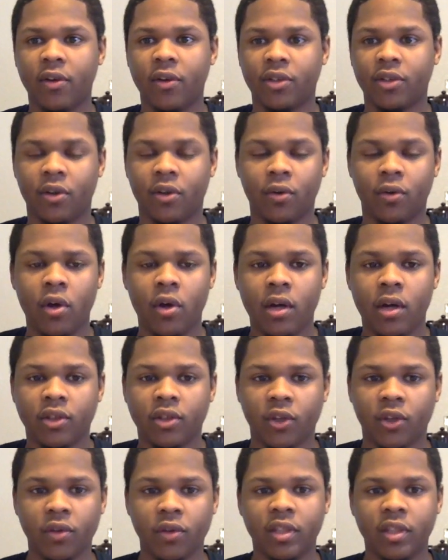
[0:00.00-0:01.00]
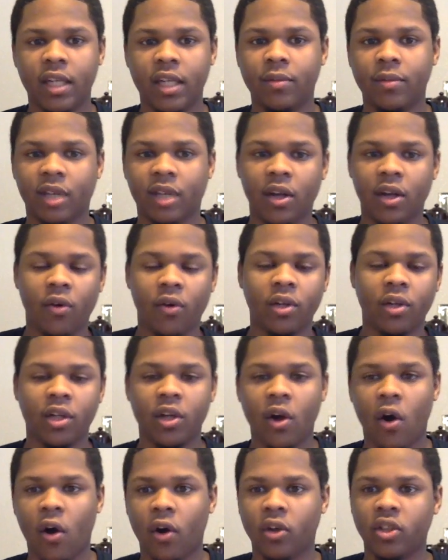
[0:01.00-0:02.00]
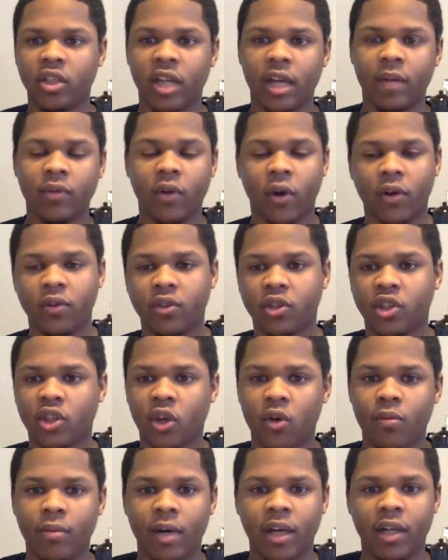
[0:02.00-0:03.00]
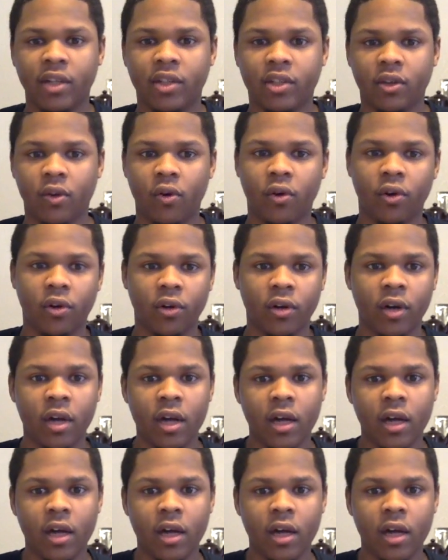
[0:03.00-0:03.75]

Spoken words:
So certain teams can only guard James Harden so much, or